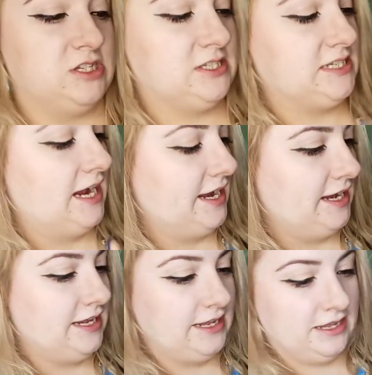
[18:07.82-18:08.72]
which is
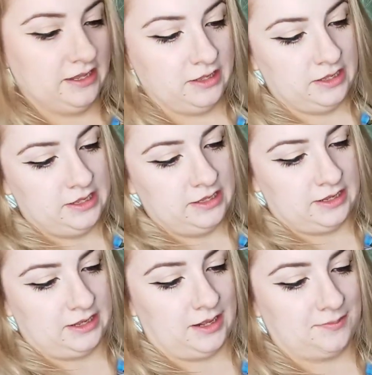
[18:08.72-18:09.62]
tiny.
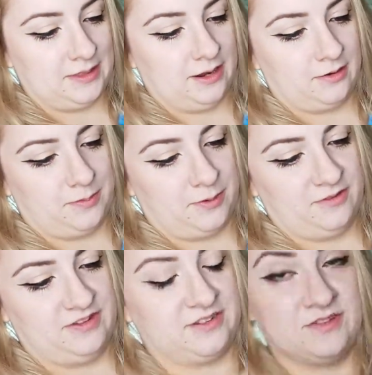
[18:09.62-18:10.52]
Um, they are the
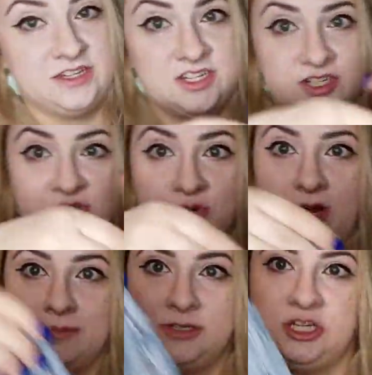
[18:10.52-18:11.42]
perfect vintage
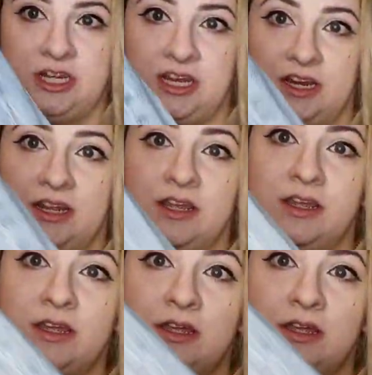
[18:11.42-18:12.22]
crop jean